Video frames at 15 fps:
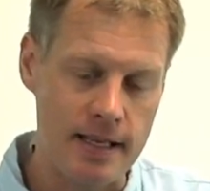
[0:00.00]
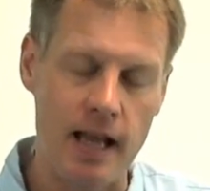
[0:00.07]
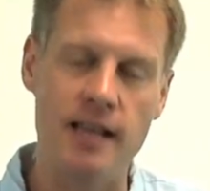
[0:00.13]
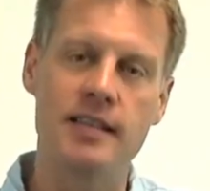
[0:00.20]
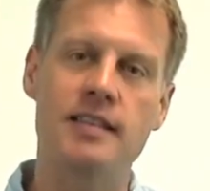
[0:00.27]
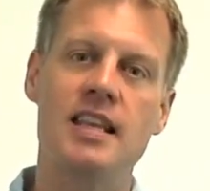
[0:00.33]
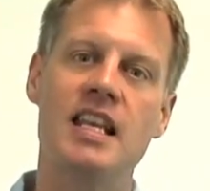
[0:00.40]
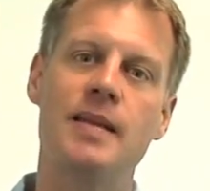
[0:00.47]

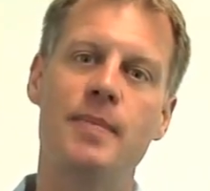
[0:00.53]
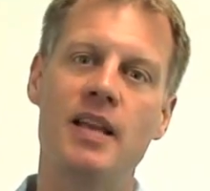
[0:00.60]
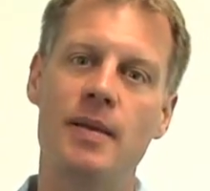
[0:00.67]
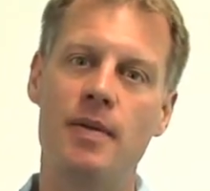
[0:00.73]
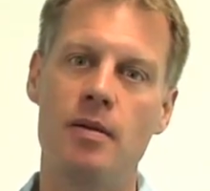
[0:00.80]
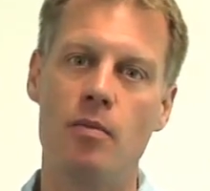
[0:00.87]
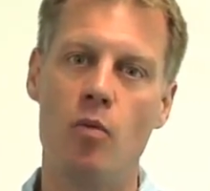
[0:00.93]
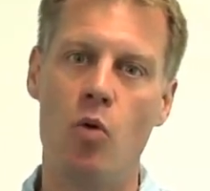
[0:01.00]
does need to be
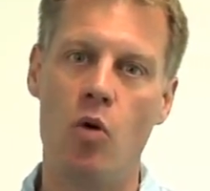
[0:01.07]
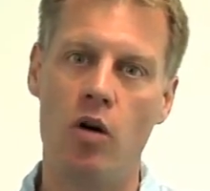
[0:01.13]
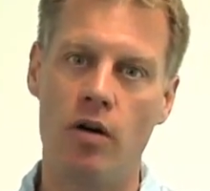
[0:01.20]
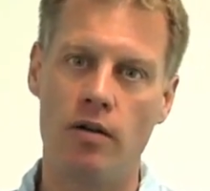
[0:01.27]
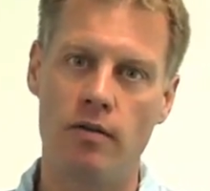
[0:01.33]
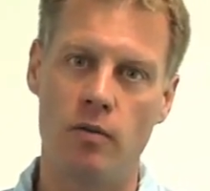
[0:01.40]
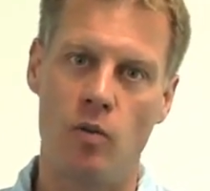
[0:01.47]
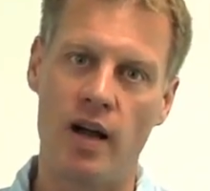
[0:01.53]
a bit
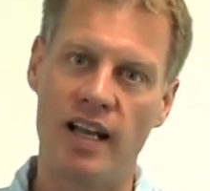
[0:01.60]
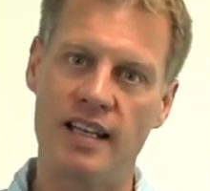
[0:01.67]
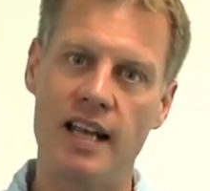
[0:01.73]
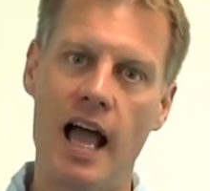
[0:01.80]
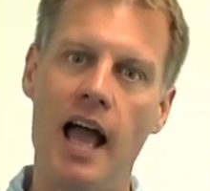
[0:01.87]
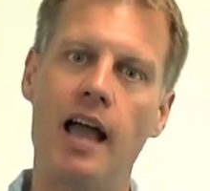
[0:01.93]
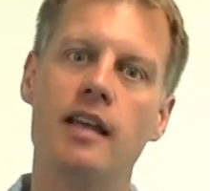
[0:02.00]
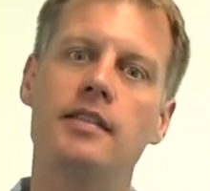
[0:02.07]
more
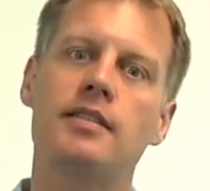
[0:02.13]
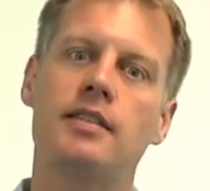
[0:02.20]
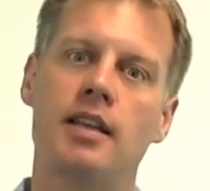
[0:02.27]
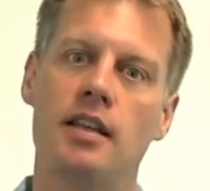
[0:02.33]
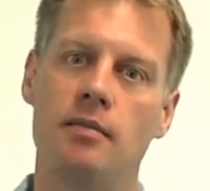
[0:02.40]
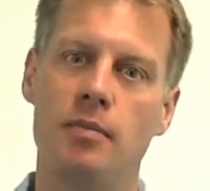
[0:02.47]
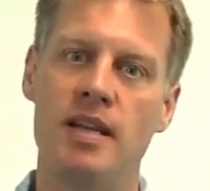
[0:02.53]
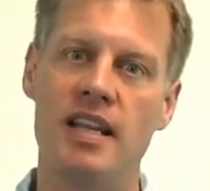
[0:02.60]
ruggedized
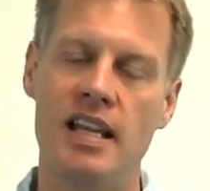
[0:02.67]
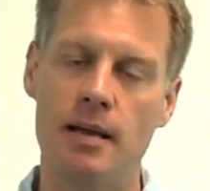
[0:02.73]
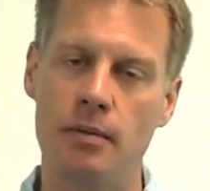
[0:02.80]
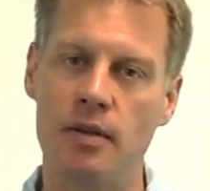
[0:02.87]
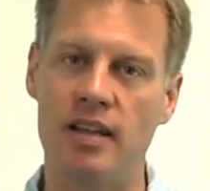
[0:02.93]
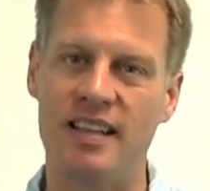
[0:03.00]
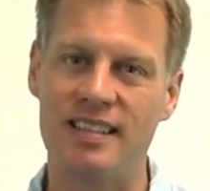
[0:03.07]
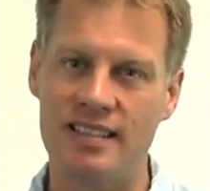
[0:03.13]
and being
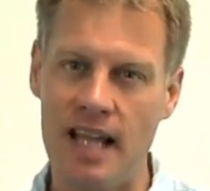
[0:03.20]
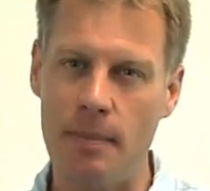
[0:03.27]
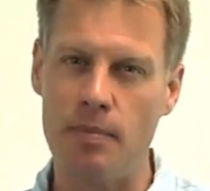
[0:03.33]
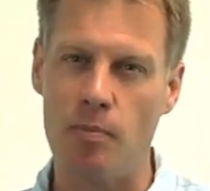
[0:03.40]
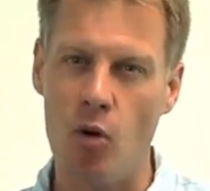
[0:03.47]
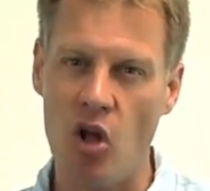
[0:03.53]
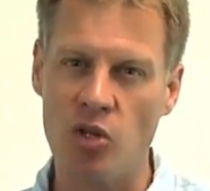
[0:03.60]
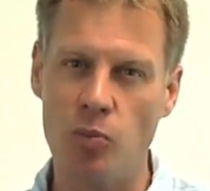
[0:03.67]
able to
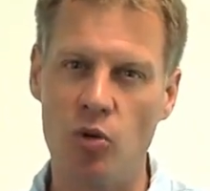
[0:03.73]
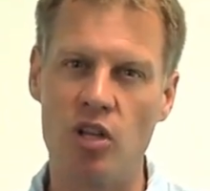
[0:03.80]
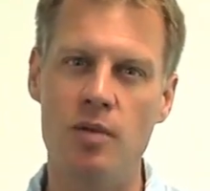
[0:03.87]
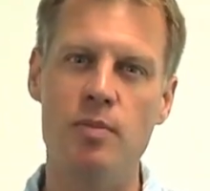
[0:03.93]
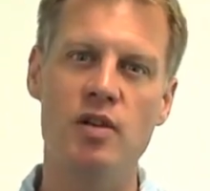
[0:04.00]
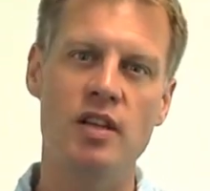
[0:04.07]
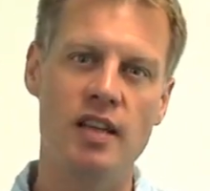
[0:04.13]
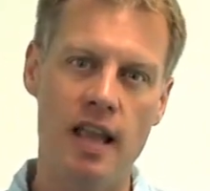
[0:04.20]
accept multiple
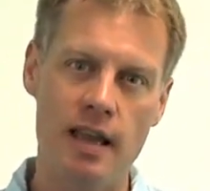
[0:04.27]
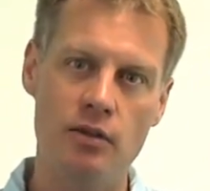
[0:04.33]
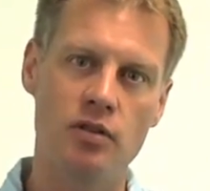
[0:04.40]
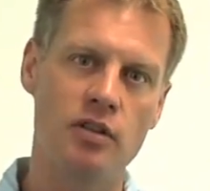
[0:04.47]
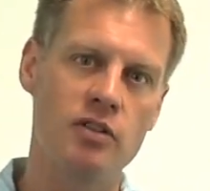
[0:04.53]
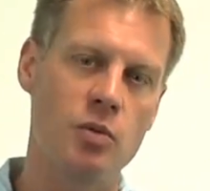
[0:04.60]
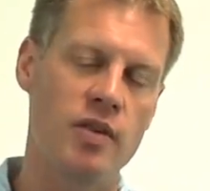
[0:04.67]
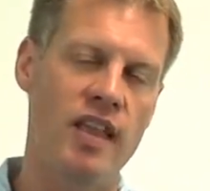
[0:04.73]

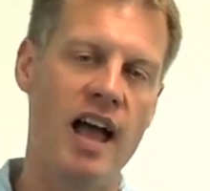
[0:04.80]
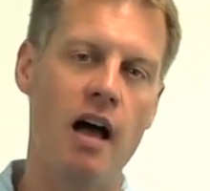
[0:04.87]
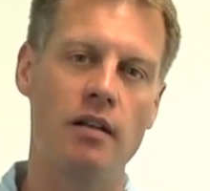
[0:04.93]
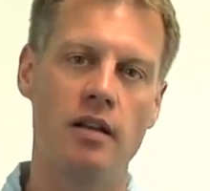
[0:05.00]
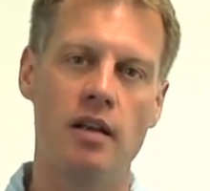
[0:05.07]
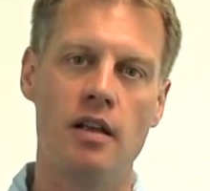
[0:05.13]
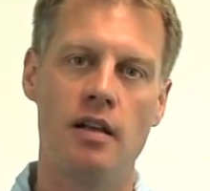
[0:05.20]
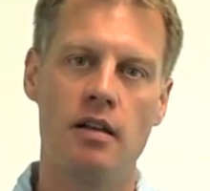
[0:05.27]
communications
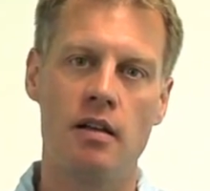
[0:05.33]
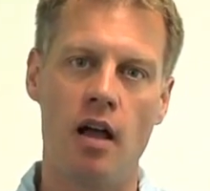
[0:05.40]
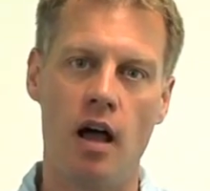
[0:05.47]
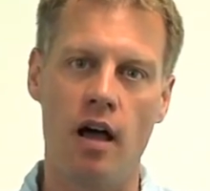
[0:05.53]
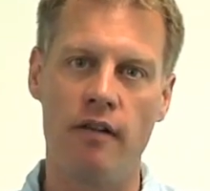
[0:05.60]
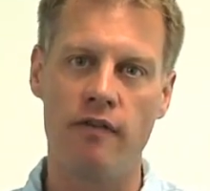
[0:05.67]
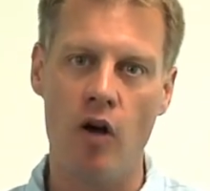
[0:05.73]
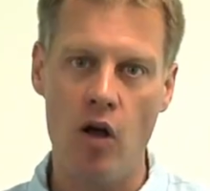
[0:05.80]
without
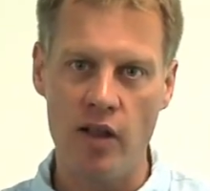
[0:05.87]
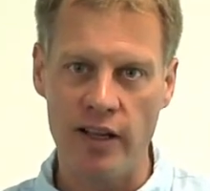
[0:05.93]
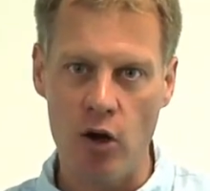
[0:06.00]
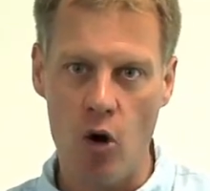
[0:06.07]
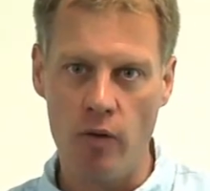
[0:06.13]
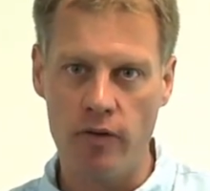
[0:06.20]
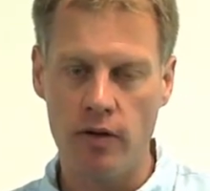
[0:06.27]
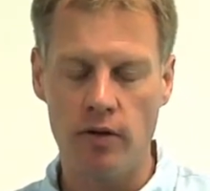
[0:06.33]
uh,
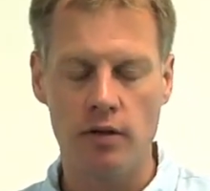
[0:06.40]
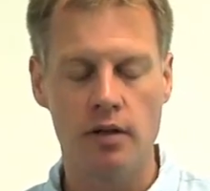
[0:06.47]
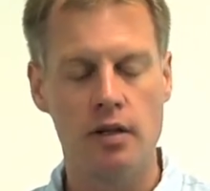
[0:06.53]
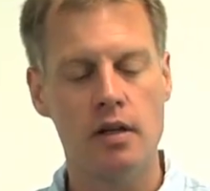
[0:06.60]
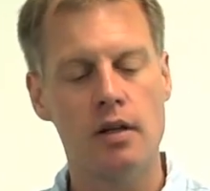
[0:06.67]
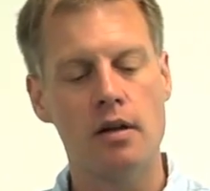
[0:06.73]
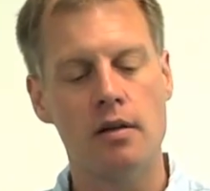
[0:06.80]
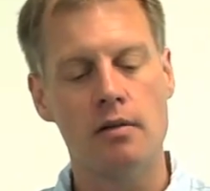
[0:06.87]
falling over.
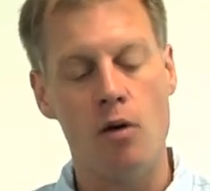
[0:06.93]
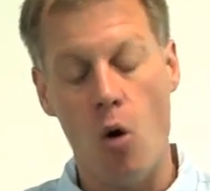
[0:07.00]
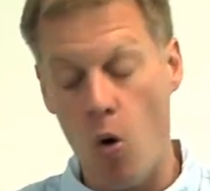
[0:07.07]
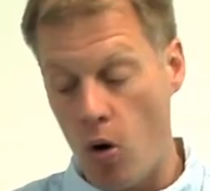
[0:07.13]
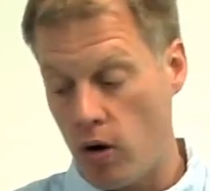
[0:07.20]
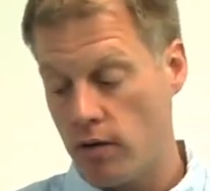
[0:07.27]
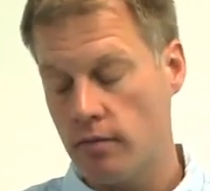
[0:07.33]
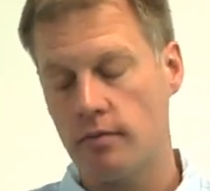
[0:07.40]

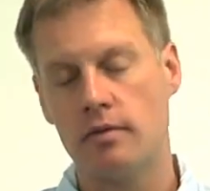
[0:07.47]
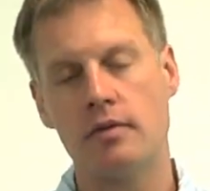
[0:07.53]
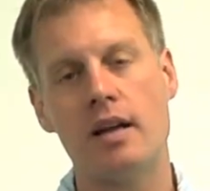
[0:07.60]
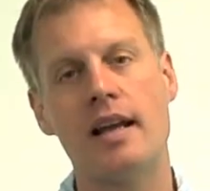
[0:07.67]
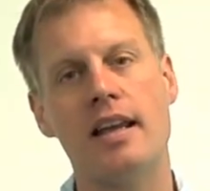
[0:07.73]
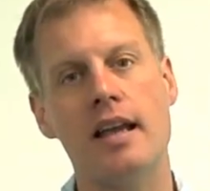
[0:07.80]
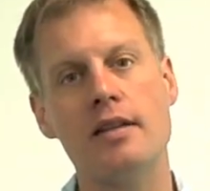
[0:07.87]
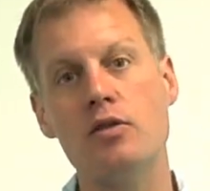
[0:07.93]
Or,
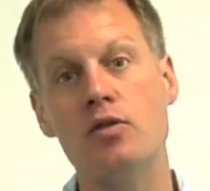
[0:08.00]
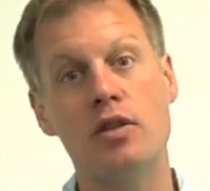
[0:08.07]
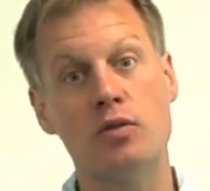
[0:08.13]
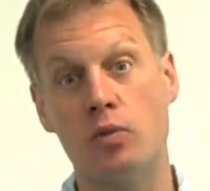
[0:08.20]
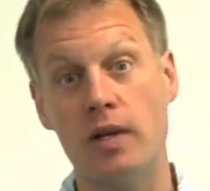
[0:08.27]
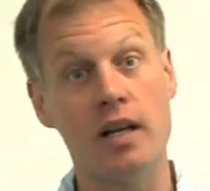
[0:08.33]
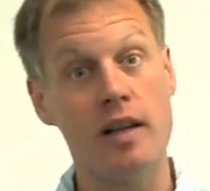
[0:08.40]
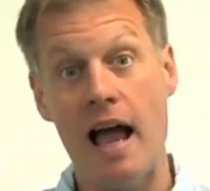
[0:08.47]
again, you
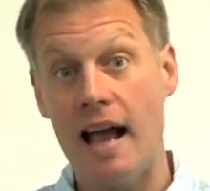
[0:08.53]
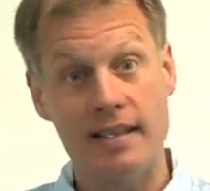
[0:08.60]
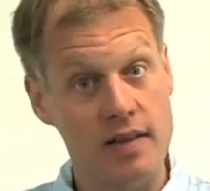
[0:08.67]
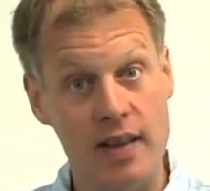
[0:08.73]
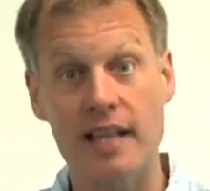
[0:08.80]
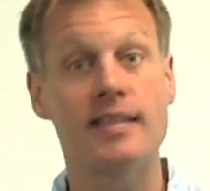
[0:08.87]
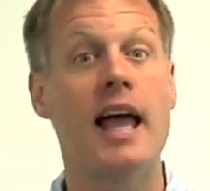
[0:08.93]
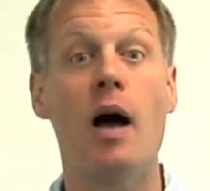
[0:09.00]
just realize
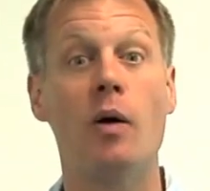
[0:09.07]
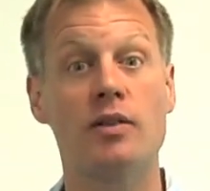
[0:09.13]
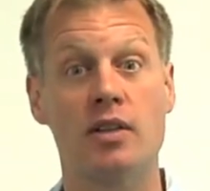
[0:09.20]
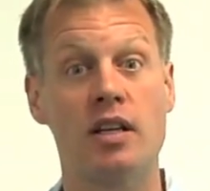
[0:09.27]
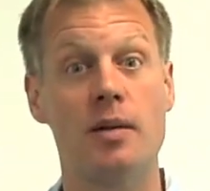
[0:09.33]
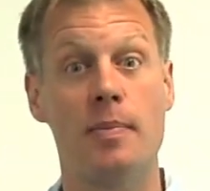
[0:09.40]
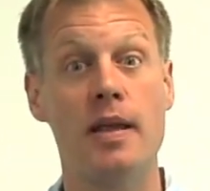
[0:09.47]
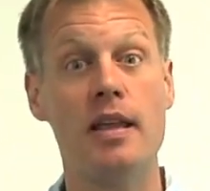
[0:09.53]
that that's how
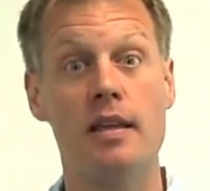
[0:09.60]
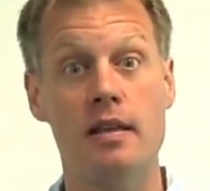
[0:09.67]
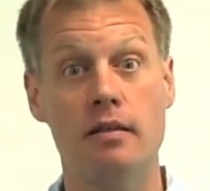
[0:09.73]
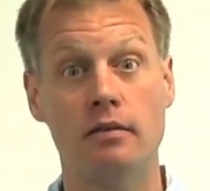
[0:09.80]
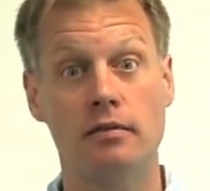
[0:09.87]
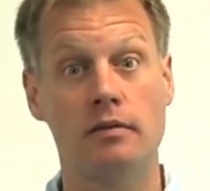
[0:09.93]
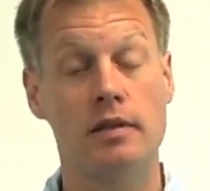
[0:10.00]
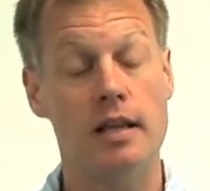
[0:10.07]
it's going to
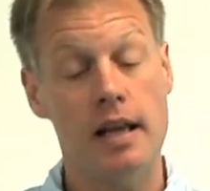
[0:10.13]
be